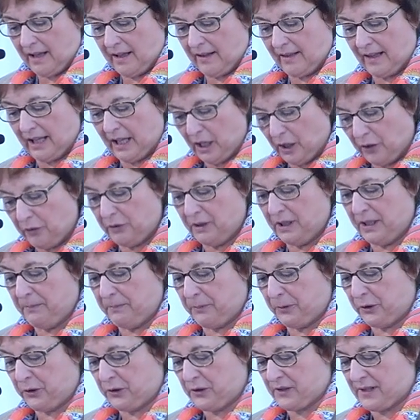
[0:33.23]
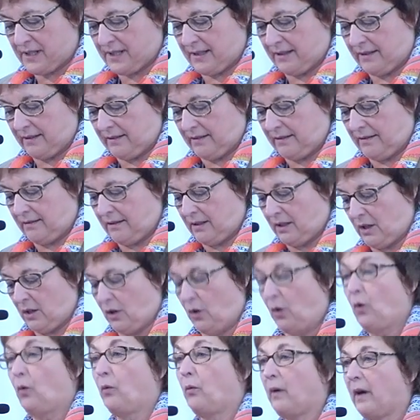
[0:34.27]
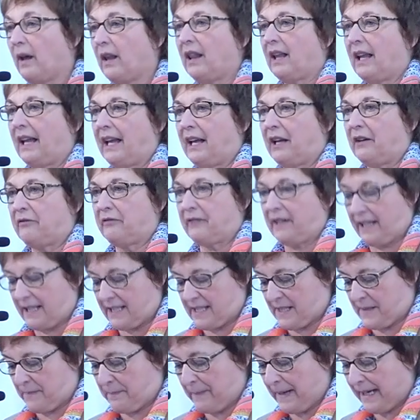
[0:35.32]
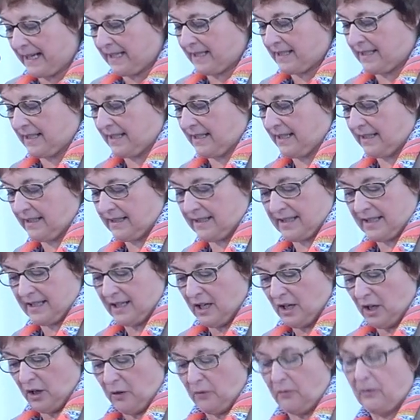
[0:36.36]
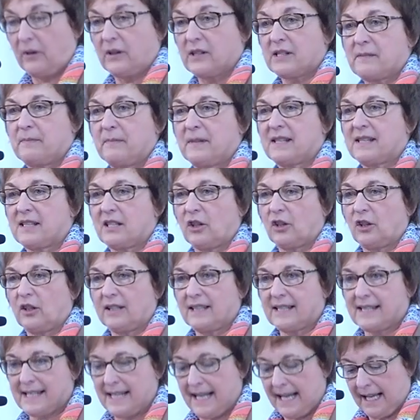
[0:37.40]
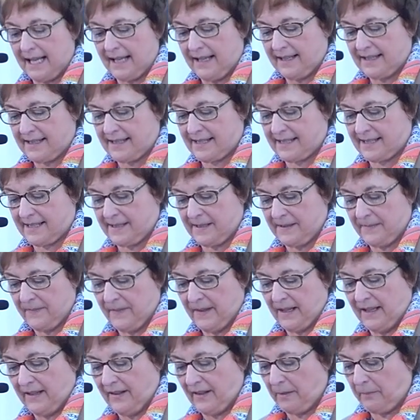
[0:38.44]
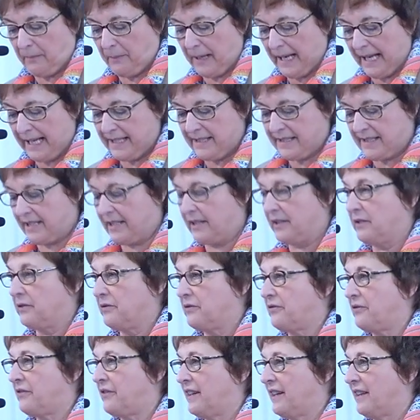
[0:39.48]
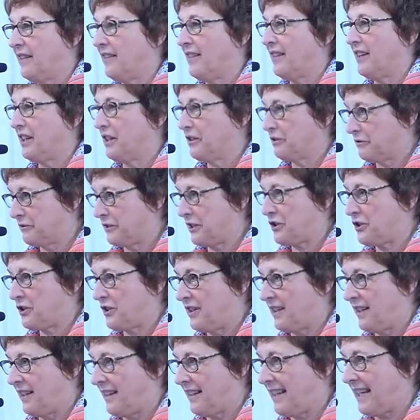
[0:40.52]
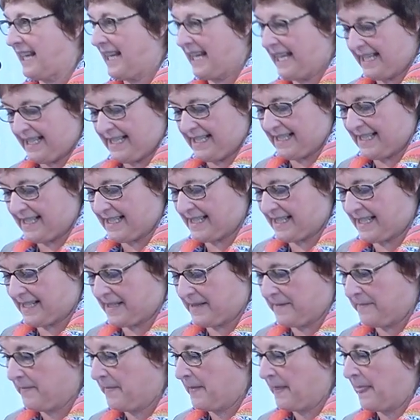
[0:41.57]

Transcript: The only person who will have expected it was Mr. Gonzalez, the plaintiff in the original case.